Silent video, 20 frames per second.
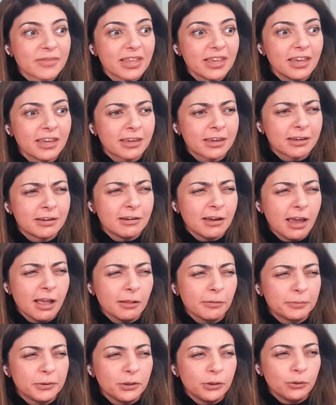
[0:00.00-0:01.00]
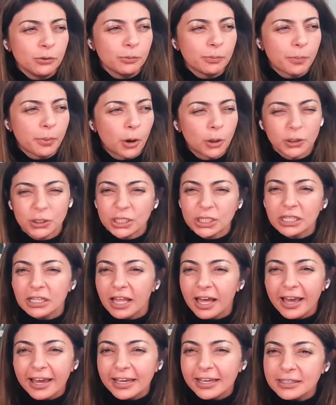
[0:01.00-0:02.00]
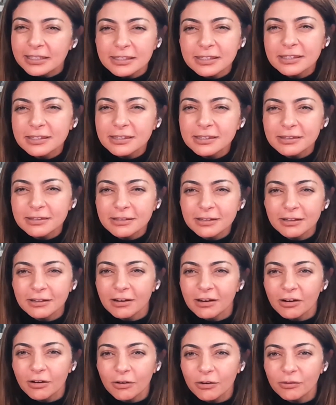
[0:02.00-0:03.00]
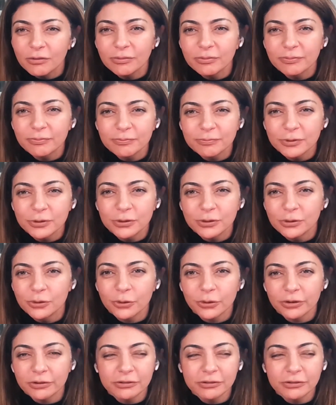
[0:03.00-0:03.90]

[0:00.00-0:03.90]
It can help you personalize, your